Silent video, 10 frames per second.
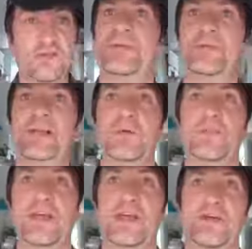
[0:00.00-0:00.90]
People out
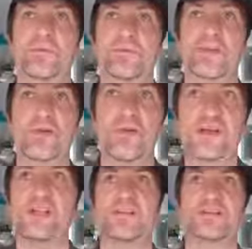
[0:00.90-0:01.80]
there, they're not
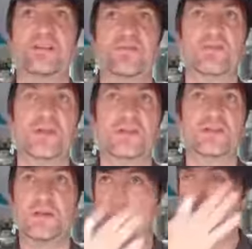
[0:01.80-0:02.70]
getting this
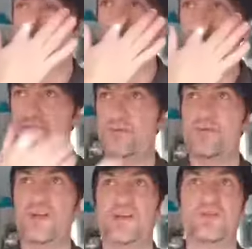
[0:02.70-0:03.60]
information. There's some
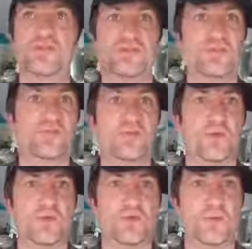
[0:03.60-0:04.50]
really good stuff
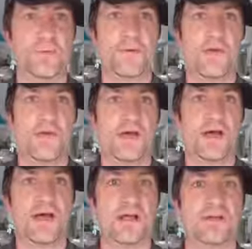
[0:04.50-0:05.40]
going on,
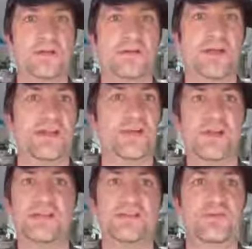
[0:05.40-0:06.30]
and in the
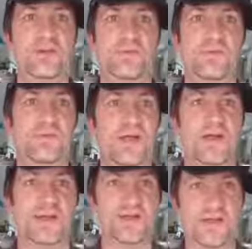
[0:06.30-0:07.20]
mainstream
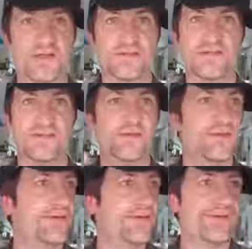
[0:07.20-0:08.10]
NHS
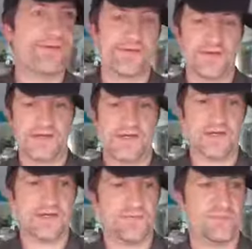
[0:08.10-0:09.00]

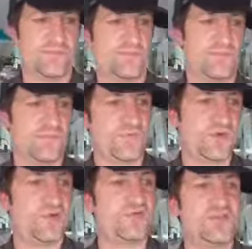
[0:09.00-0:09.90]
and
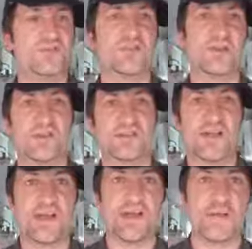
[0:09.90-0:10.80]
coaching circles,
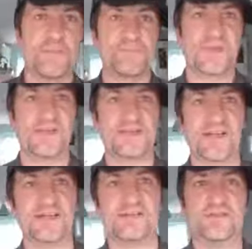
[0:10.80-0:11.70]
this
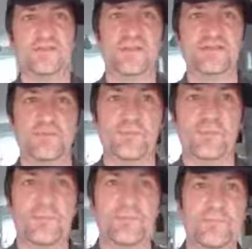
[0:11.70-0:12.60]
kind of stuff isn't
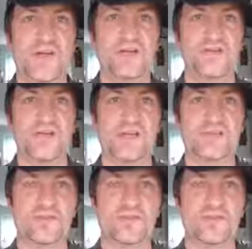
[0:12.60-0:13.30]
being shared.